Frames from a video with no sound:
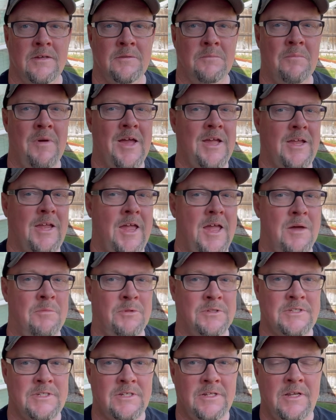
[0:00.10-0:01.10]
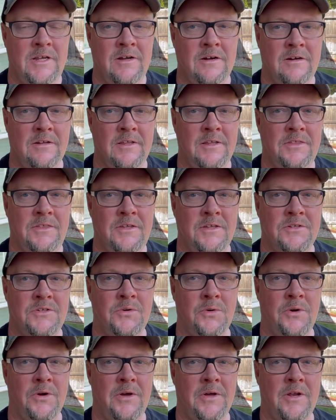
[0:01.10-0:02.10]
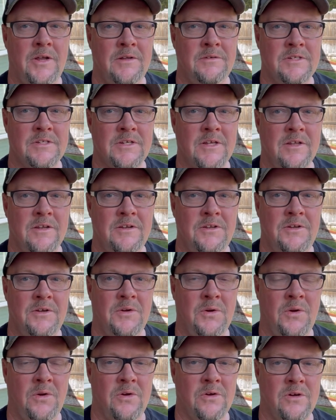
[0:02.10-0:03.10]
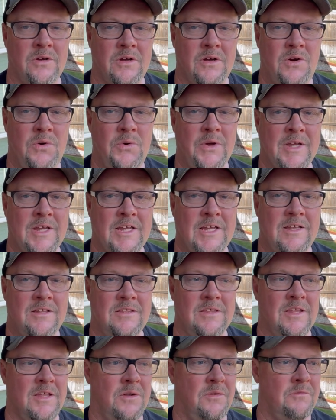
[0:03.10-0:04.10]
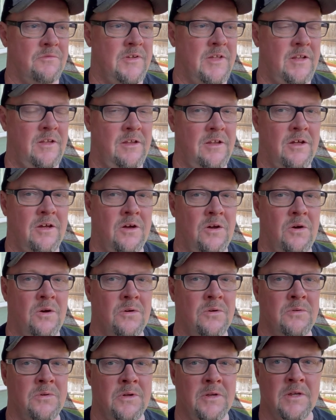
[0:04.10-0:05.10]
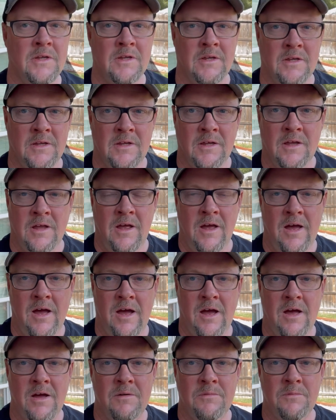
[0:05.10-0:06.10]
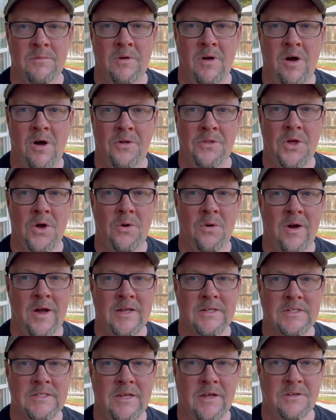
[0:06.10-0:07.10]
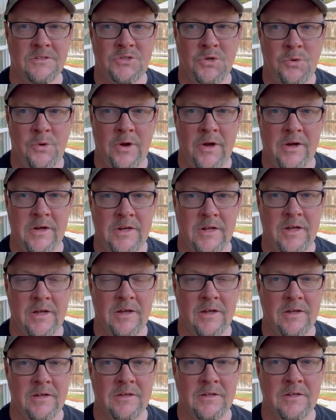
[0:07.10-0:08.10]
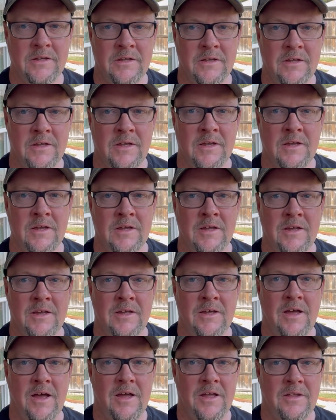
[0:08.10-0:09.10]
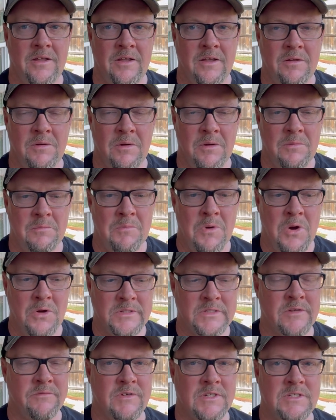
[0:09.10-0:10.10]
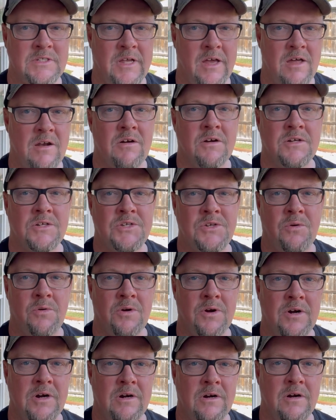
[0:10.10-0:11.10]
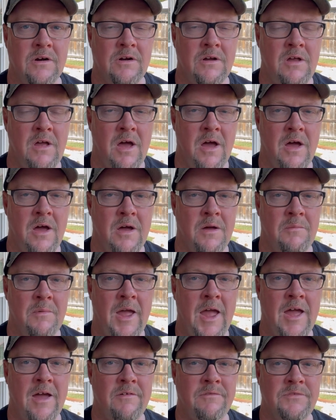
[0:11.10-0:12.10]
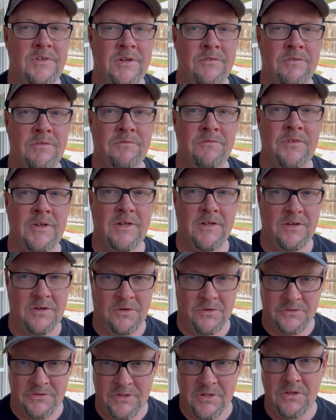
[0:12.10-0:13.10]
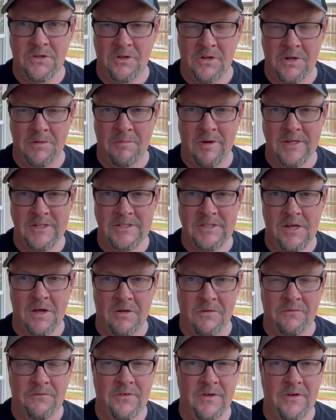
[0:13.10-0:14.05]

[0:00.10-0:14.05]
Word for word: Mike Hamilton here, Lithia Toyota. I'm just going to do a quick little video. Um, although I sell Toyota, uh, most of us at our store um, have different vehicles, including myself.